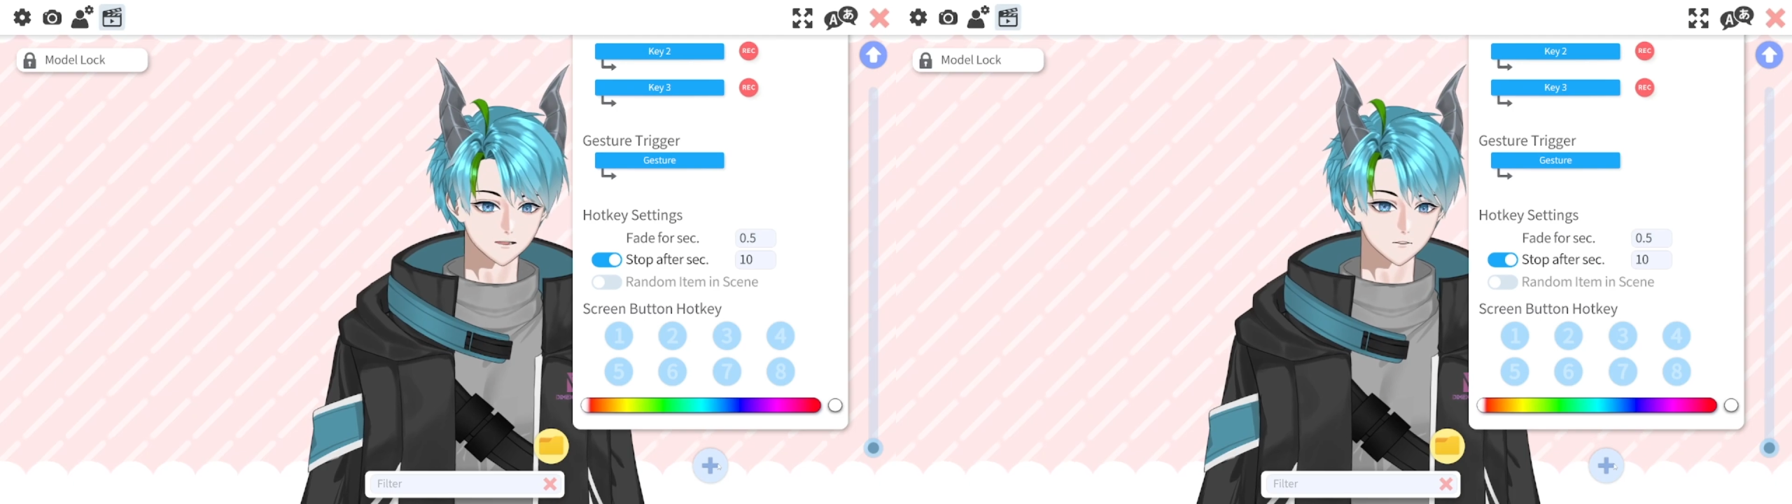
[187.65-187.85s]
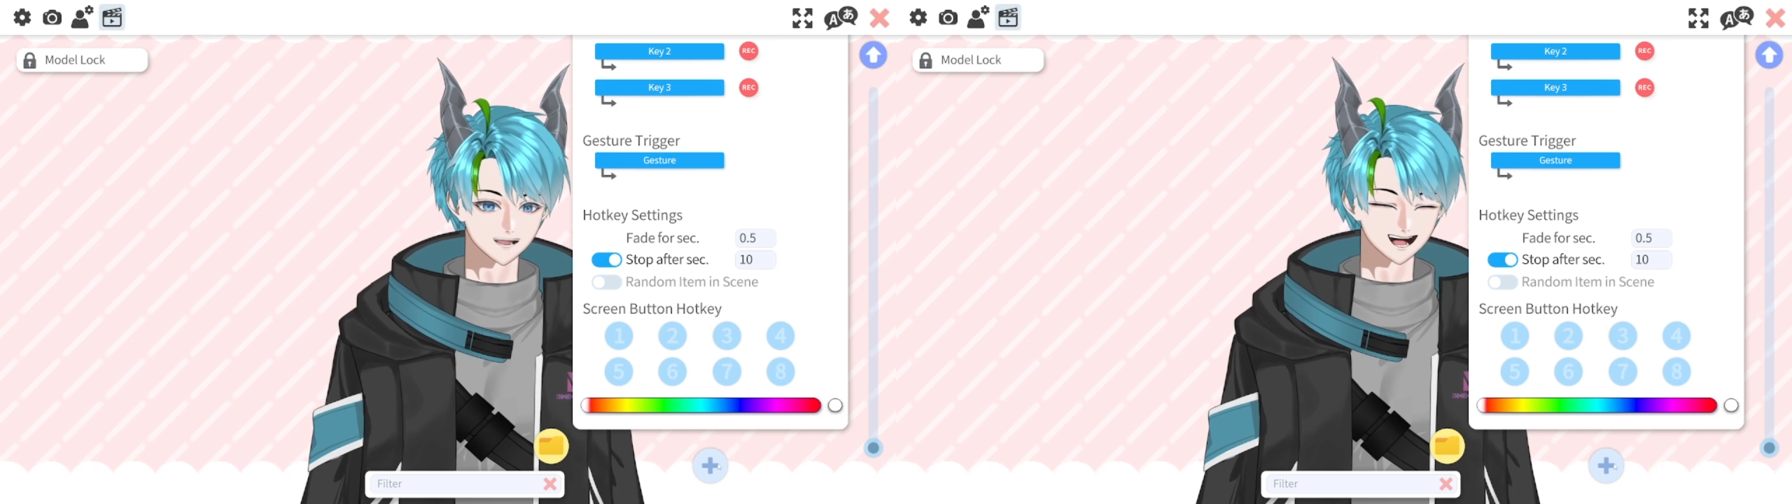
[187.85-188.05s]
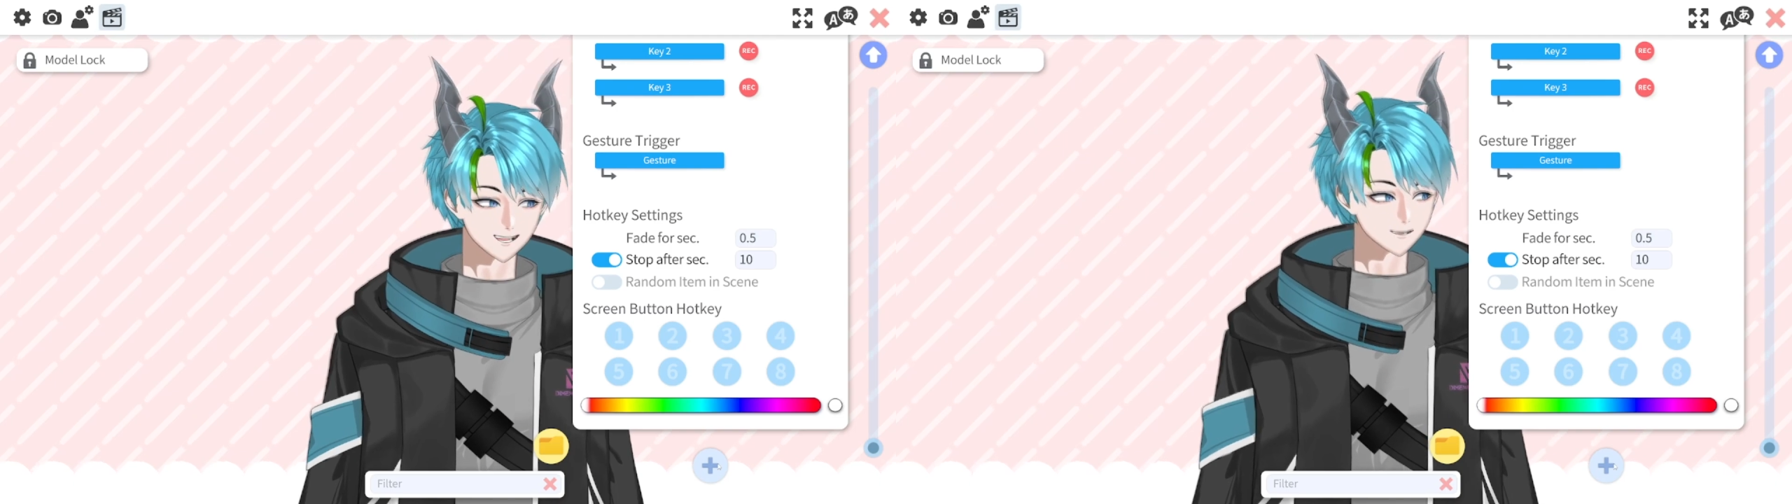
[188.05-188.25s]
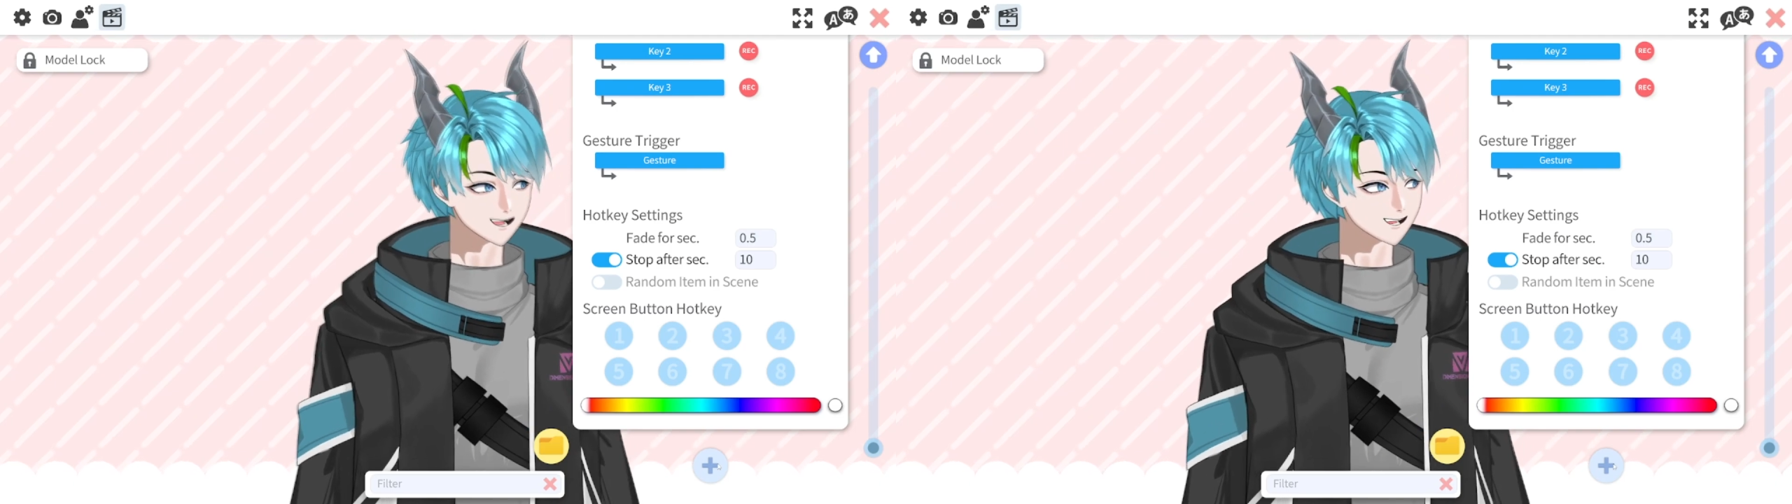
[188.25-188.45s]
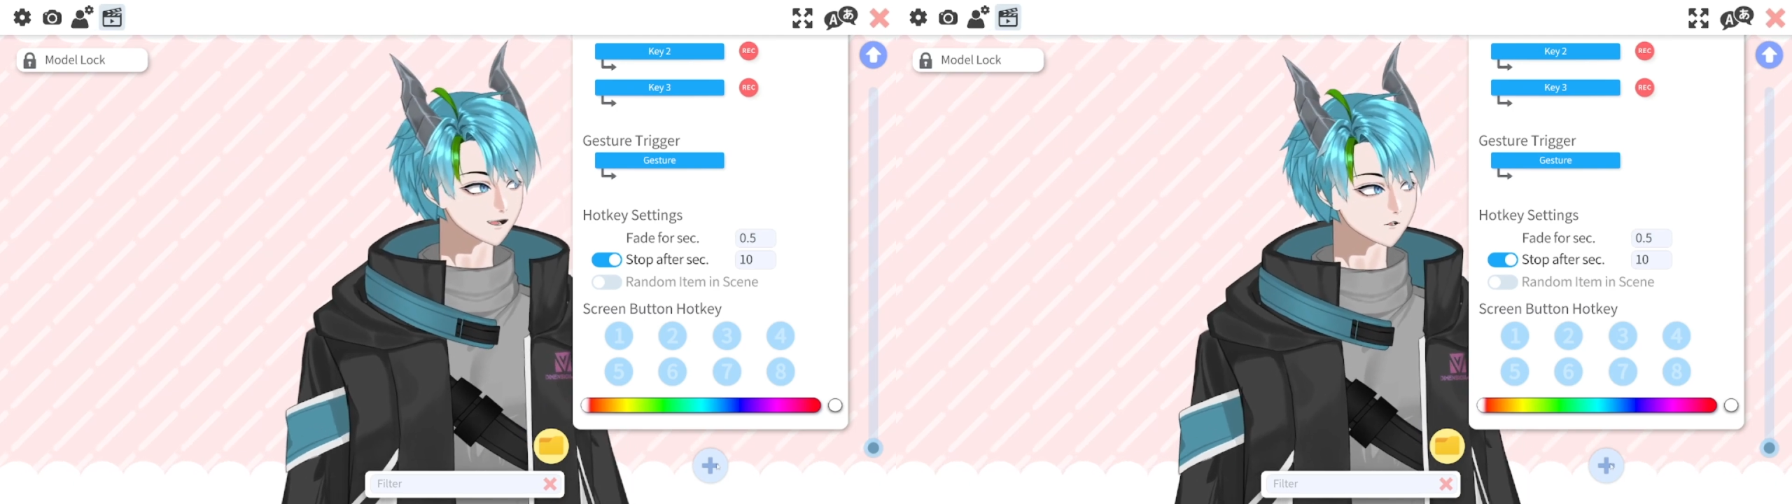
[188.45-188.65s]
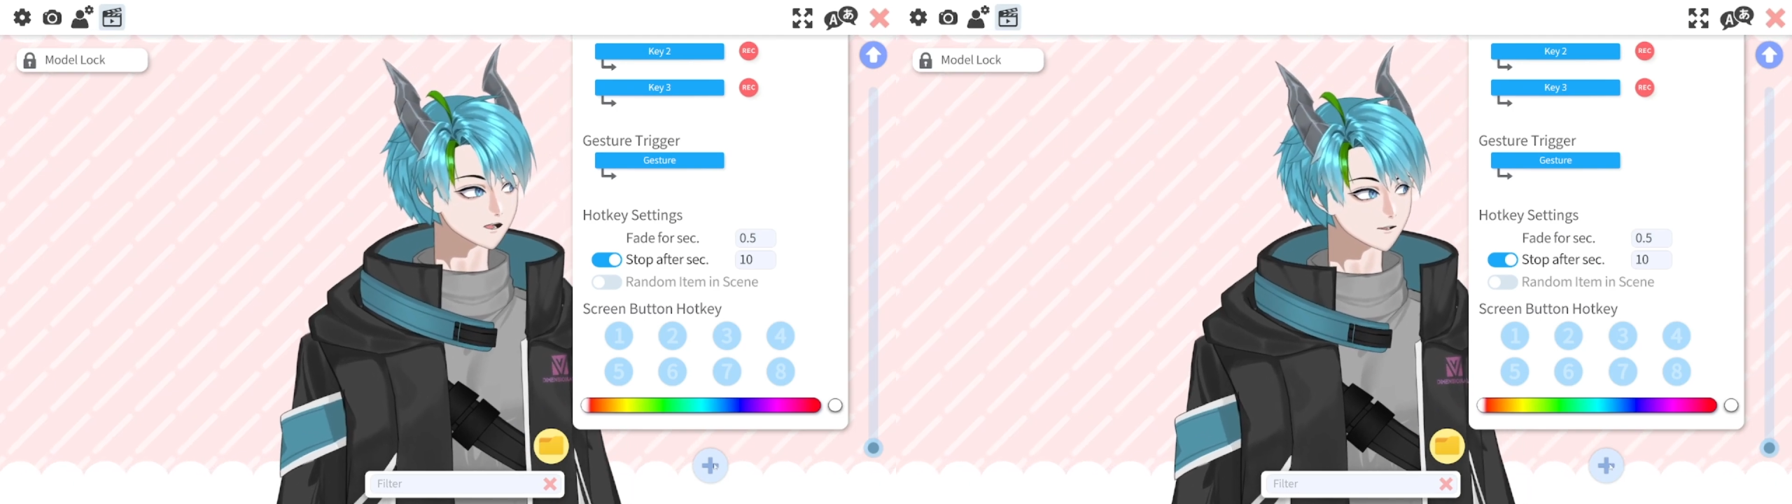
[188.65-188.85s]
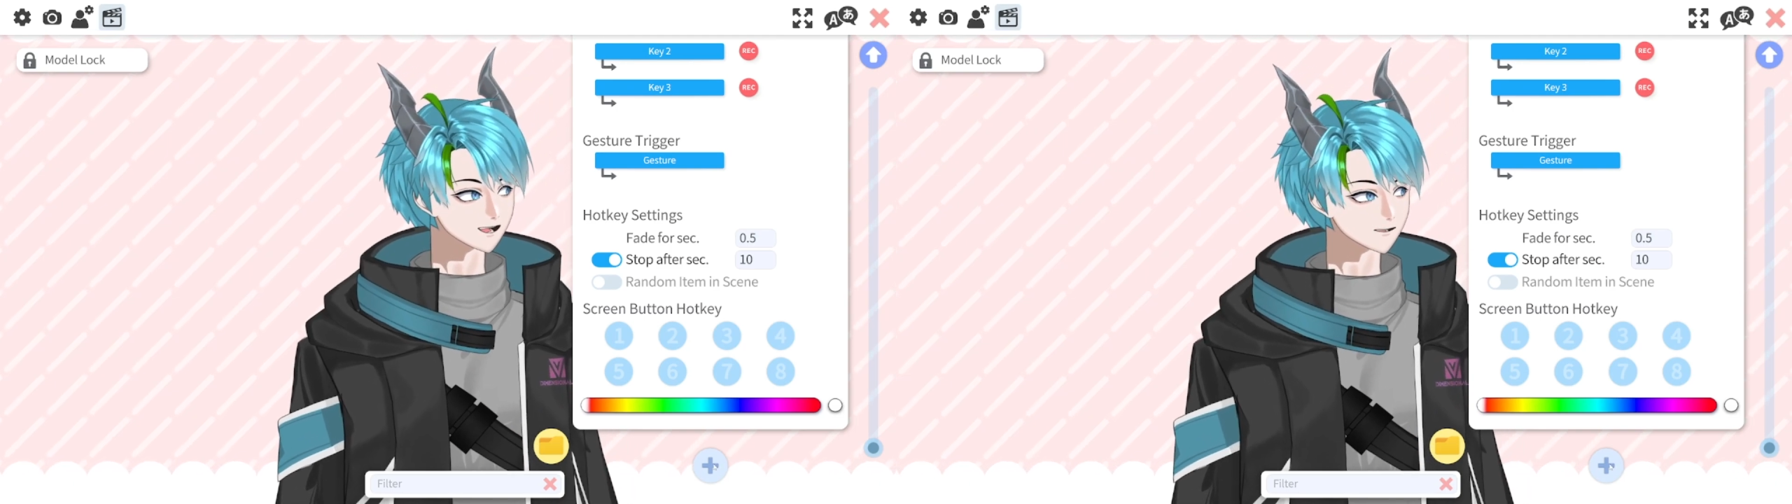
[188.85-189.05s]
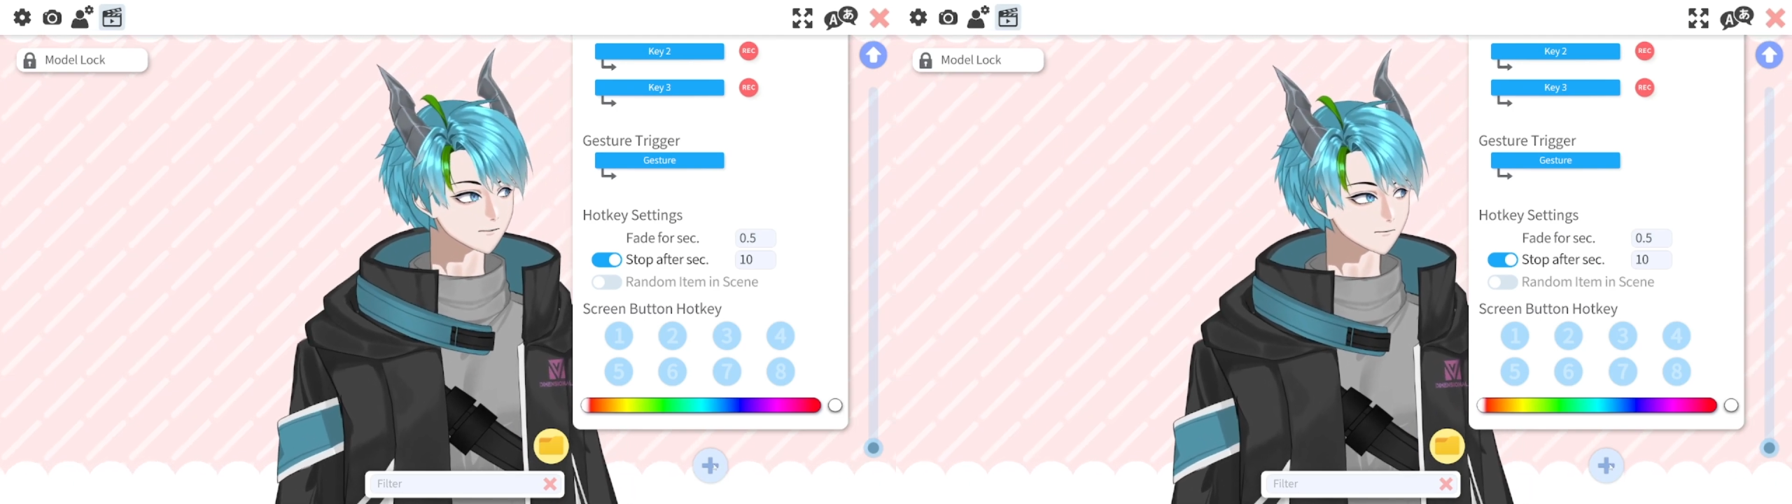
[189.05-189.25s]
create a new hotkey